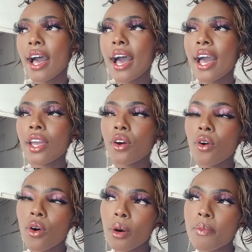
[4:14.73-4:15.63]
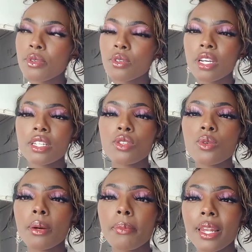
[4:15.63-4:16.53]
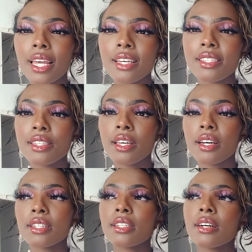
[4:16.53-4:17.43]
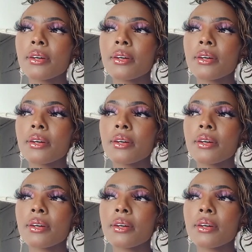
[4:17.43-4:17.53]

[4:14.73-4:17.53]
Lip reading: I hope to get to a place that